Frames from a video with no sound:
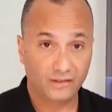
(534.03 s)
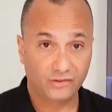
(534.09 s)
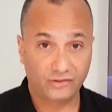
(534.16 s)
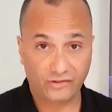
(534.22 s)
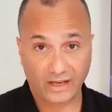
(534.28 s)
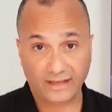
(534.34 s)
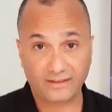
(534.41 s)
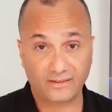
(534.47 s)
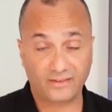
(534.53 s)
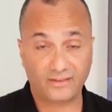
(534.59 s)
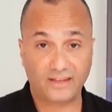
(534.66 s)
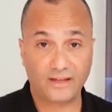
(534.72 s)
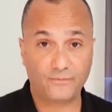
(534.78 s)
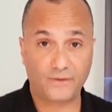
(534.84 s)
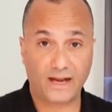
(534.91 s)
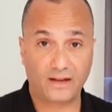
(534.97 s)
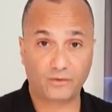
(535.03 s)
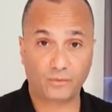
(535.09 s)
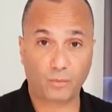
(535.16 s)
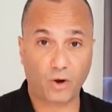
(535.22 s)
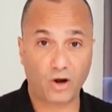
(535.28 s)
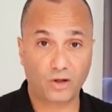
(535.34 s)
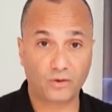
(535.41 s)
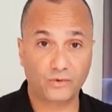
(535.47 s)
Check to see if it has
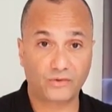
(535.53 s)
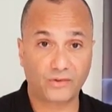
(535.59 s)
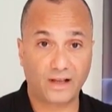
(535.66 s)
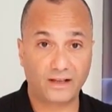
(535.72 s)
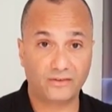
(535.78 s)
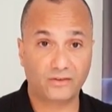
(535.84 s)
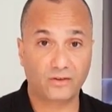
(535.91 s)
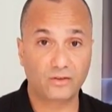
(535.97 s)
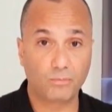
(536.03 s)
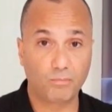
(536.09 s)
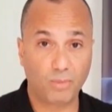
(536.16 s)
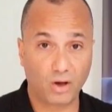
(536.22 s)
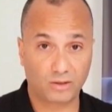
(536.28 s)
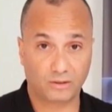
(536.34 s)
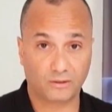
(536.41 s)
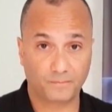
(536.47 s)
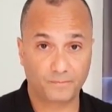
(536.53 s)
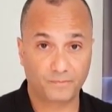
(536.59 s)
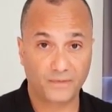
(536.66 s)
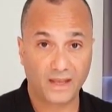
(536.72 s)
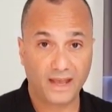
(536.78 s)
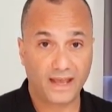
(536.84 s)
particle size on the bottle.